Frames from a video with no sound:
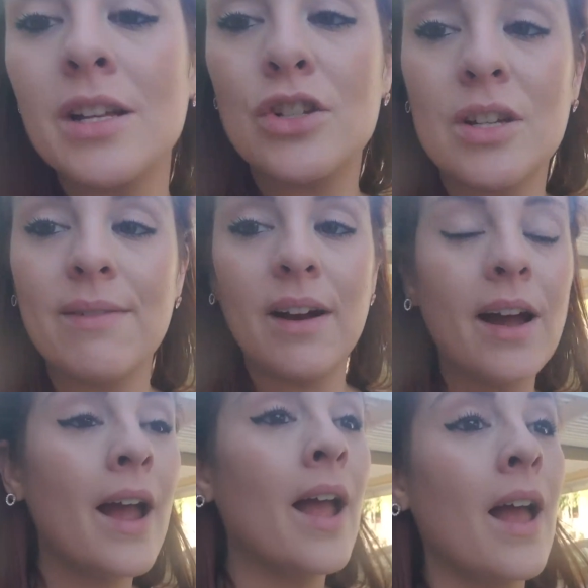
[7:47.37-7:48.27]
Shiva,
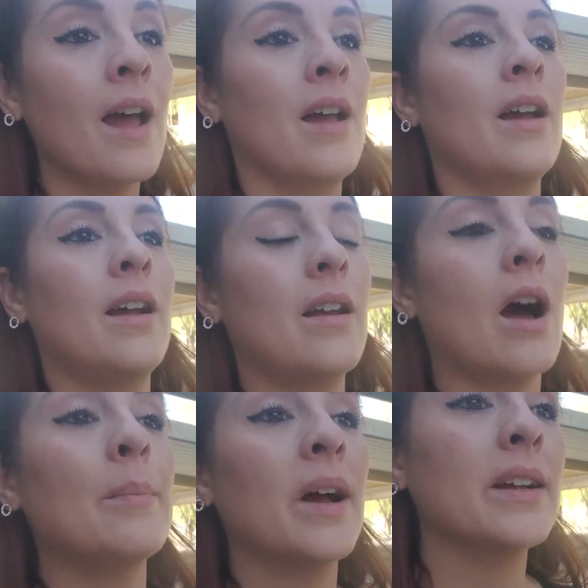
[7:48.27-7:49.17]
and
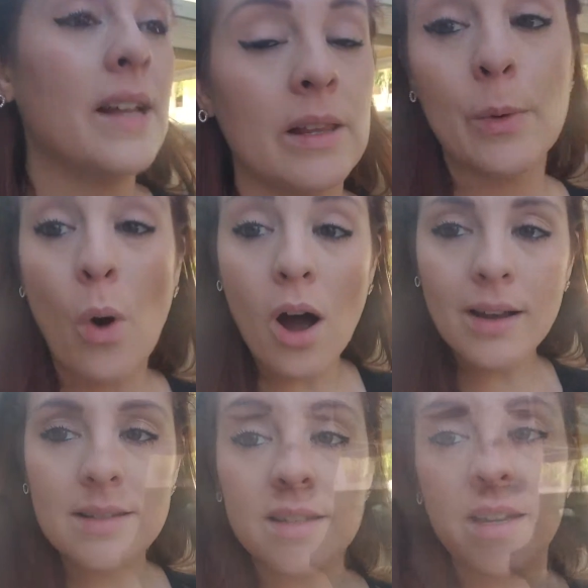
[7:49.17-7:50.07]
on my daily
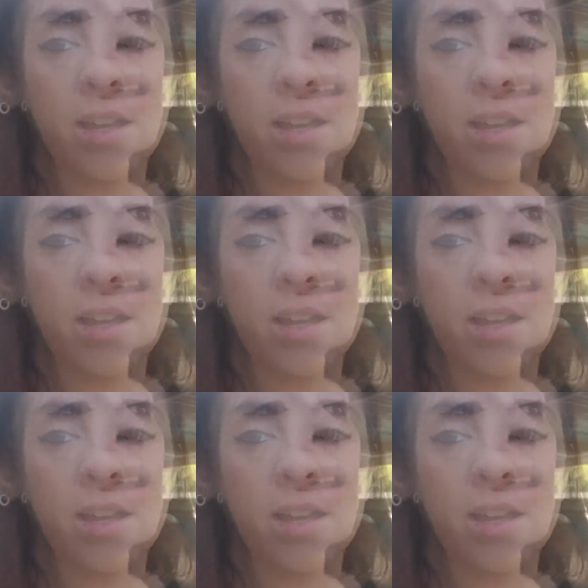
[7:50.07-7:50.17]
walks,